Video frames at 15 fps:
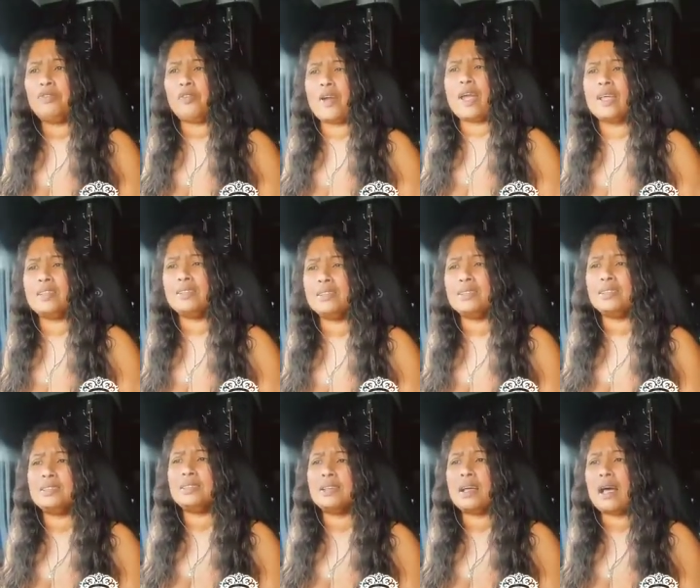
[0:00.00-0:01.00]
So 2 of the
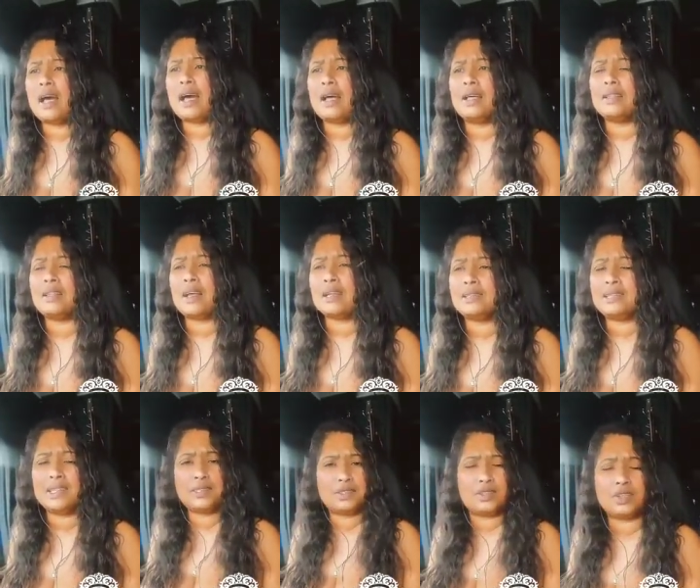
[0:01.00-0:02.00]
girls were sisters
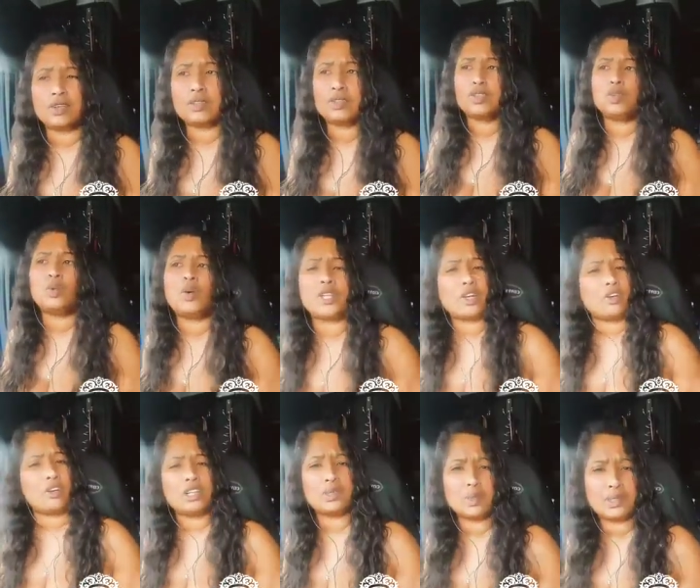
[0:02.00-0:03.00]
and the other one was a
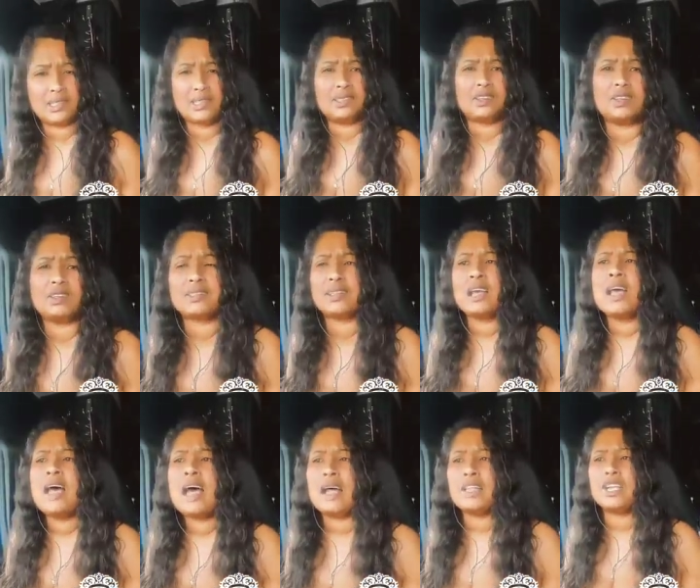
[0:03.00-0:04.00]
friend. And 3 of them
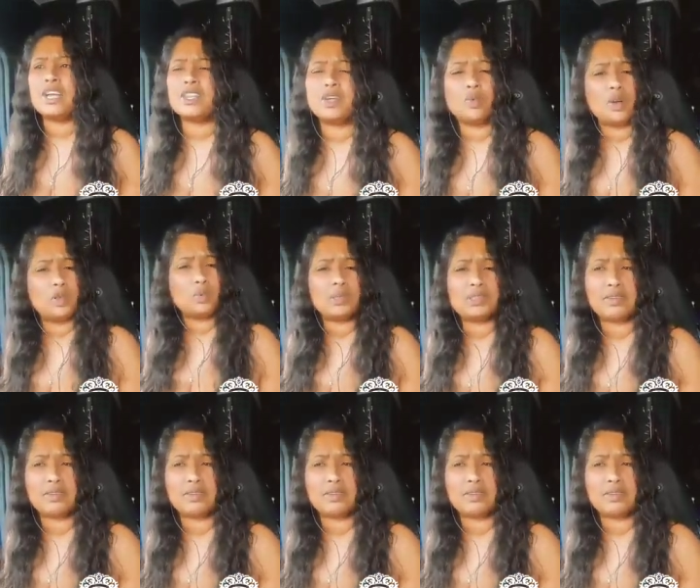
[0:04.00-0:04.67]
went for surgery.